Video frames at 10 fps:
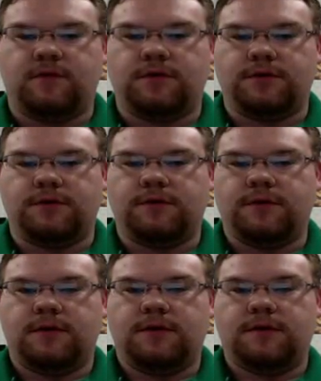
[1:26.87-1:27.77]
version
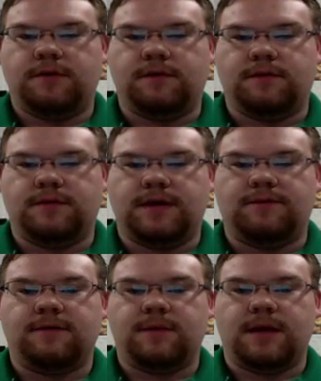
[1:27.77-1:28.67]
to
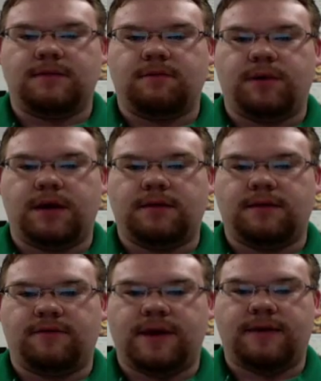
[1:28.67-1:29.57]
save space. But
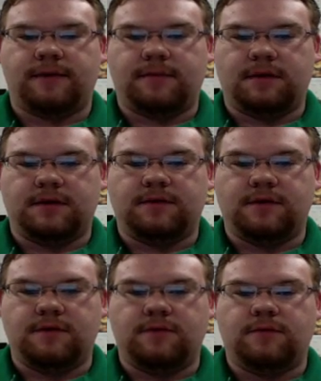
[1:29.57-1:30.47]
the file name is
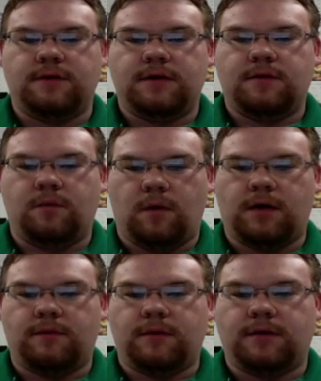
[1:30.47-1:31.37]

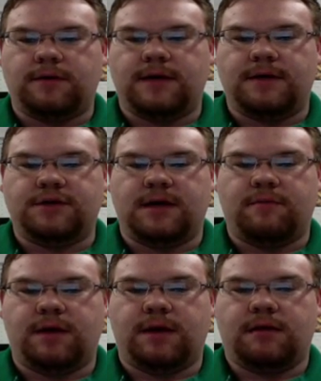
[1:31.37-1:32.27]

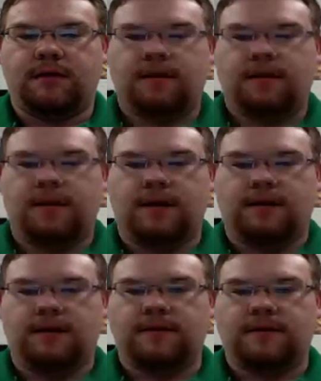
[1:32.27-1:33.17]
2watermark.jpg, and
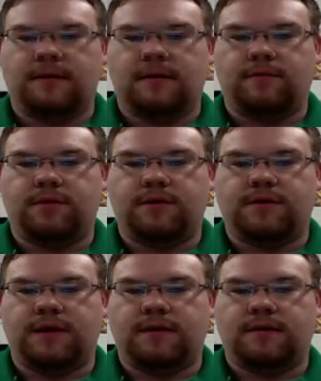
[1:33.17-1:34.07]
this
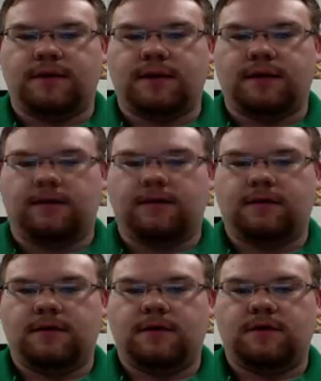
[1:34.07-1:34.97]

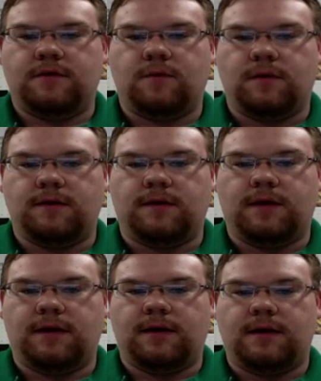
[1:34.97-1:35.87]

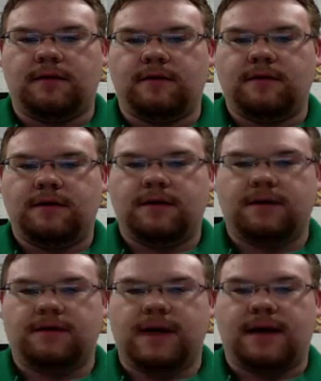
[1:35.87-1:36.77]
%20 here
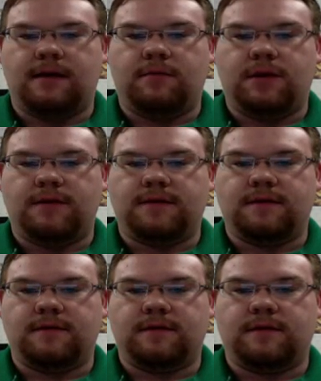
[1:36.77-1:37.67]
is added because
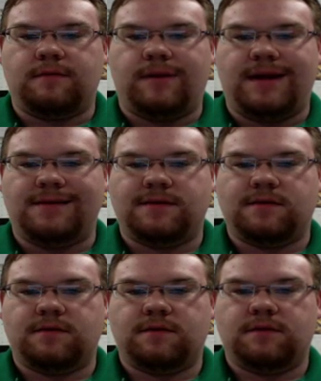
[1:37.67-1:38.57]
there's a space